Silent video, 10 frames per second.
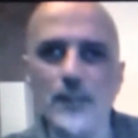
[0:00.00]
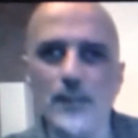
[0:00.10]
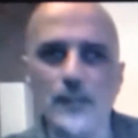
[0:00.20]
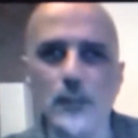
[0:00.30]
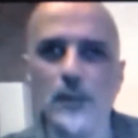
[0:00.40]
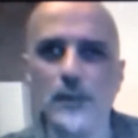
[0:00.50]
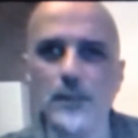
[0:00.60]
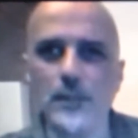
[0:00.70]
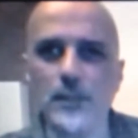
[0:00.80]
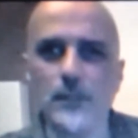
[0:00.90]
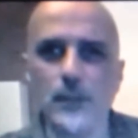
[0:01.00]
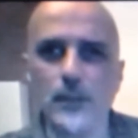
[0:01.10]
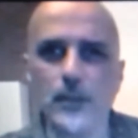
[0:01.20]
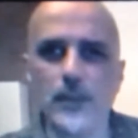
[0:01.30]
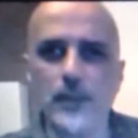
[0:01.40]
few hundred years before the
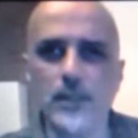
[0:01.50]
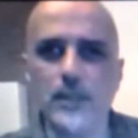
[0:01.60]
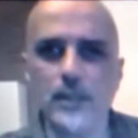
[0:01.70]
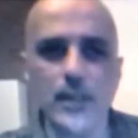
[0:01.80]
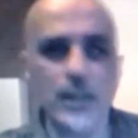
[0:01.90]
birth of Jesus.